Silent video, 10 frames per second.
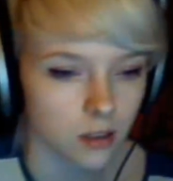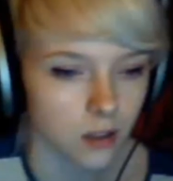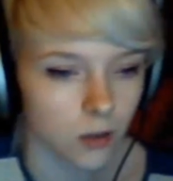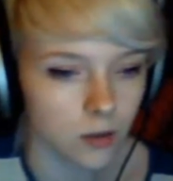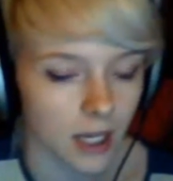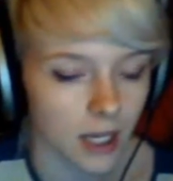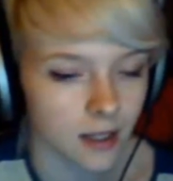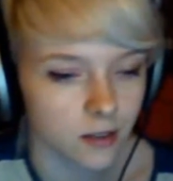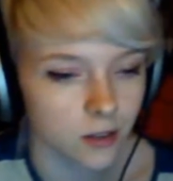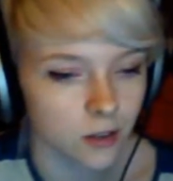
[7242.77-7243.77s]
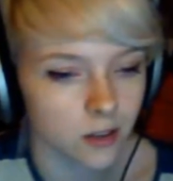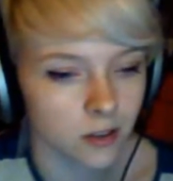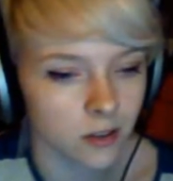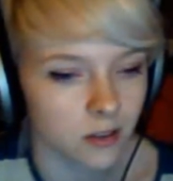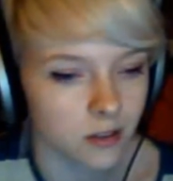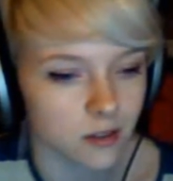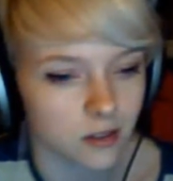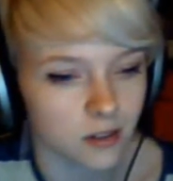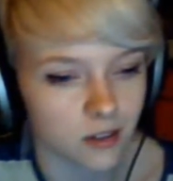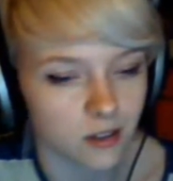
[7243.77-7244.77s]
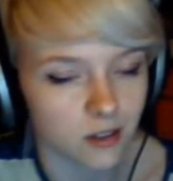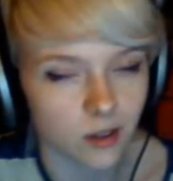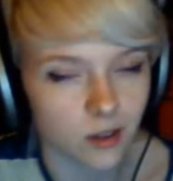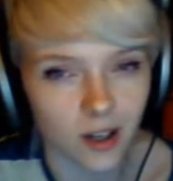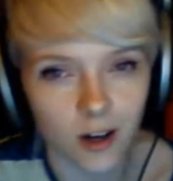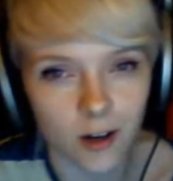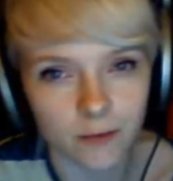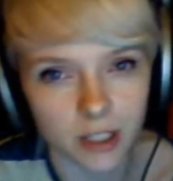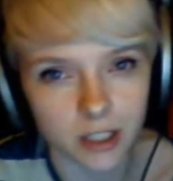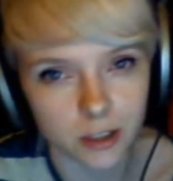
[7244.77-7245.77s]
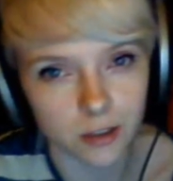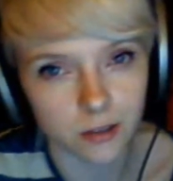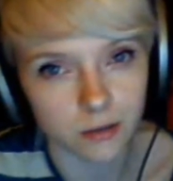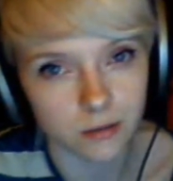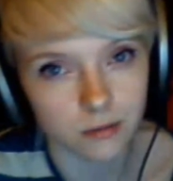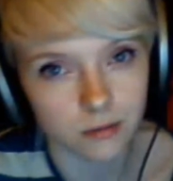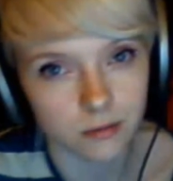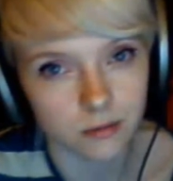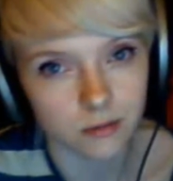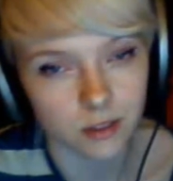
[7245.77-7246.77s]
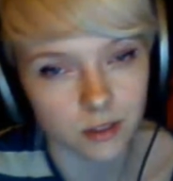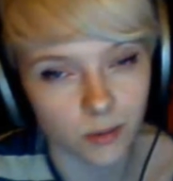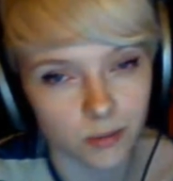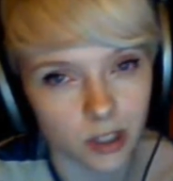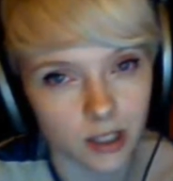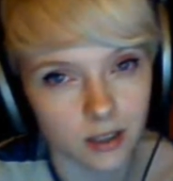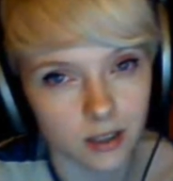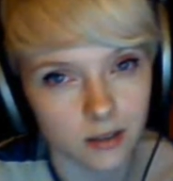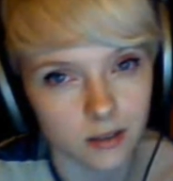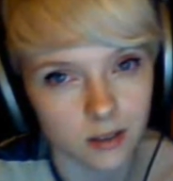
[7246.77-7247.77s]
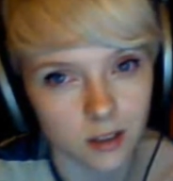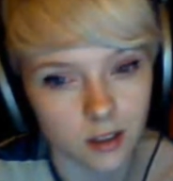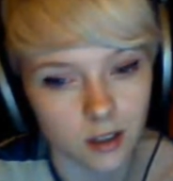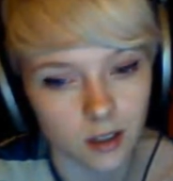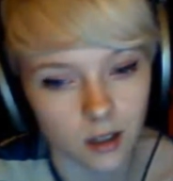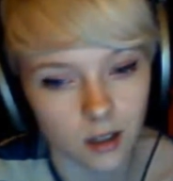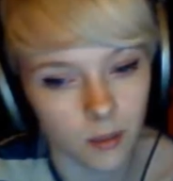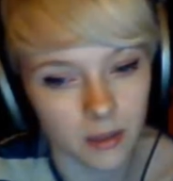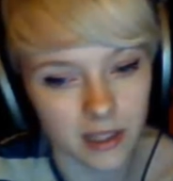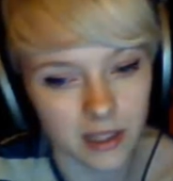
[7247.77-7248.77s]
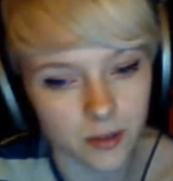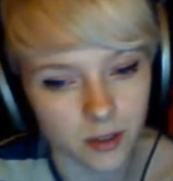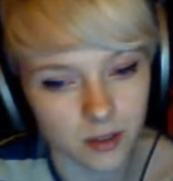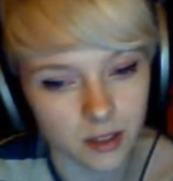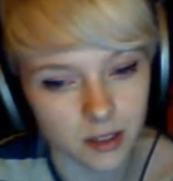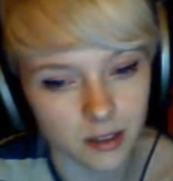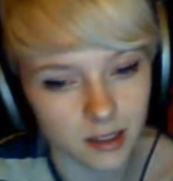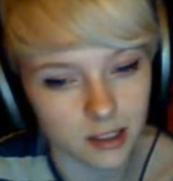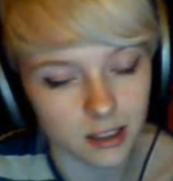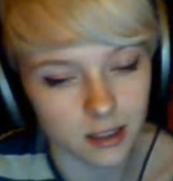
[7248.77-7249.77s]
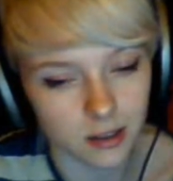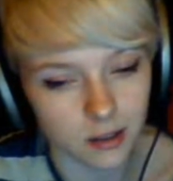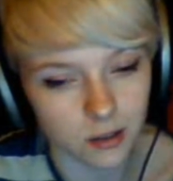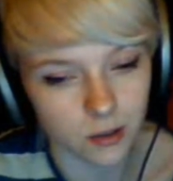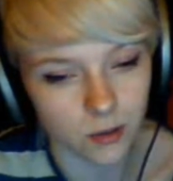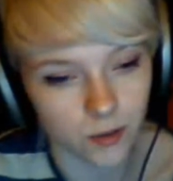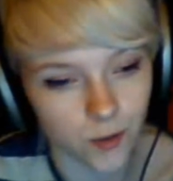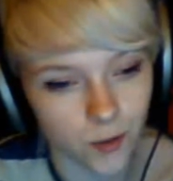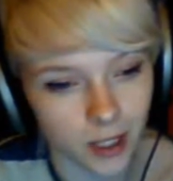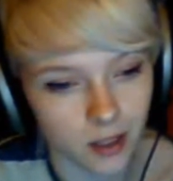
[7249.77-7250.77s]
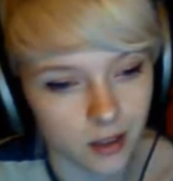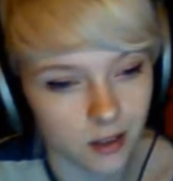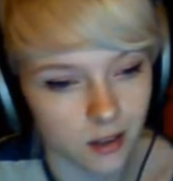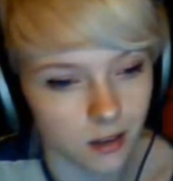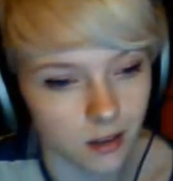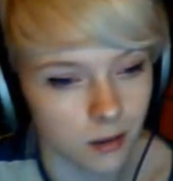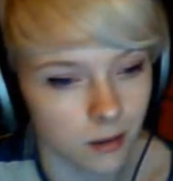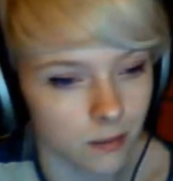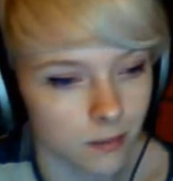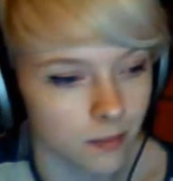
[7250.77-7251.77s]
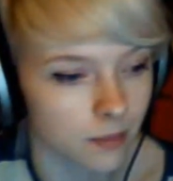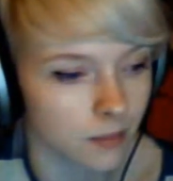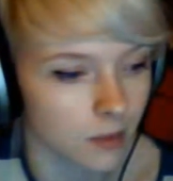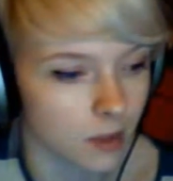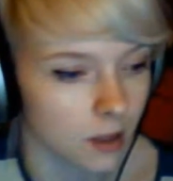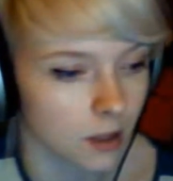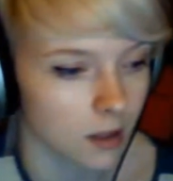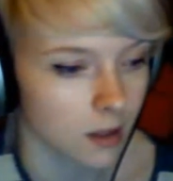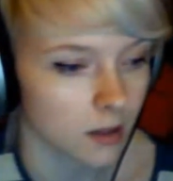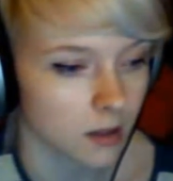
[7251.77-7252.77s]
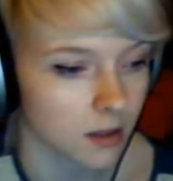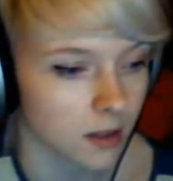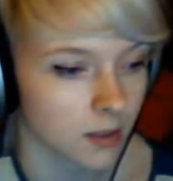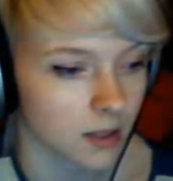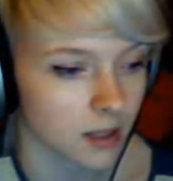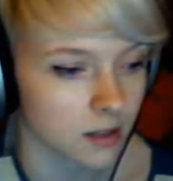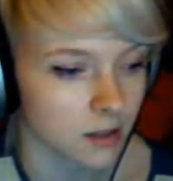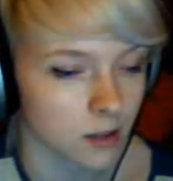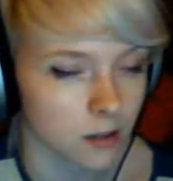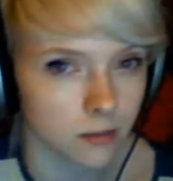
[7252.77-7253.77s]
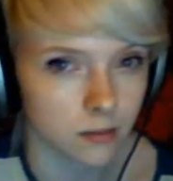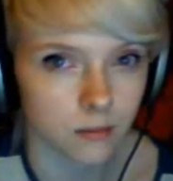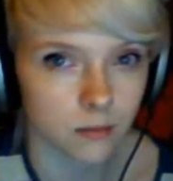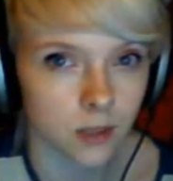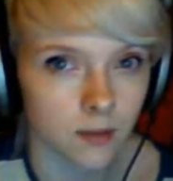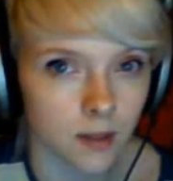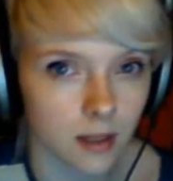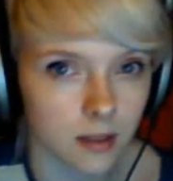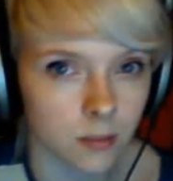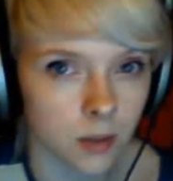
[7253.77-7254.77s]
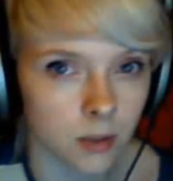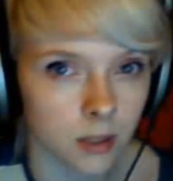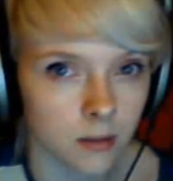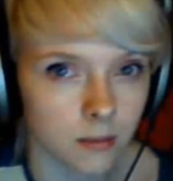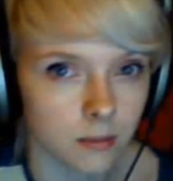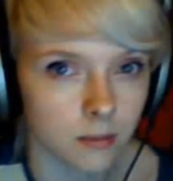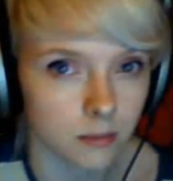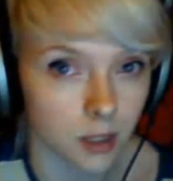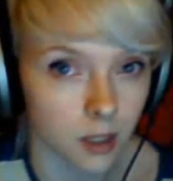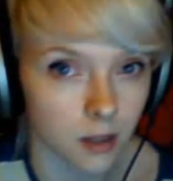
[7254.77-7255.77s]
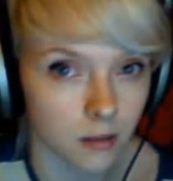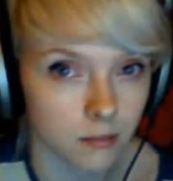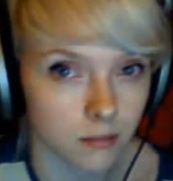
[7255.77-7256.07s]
cocaine and hookers, so I can't read you, is what I'm saying. I'm illiterate, is actually the truth of the matter. Let that be a lesson to you, whatever that lesson may be. Take it.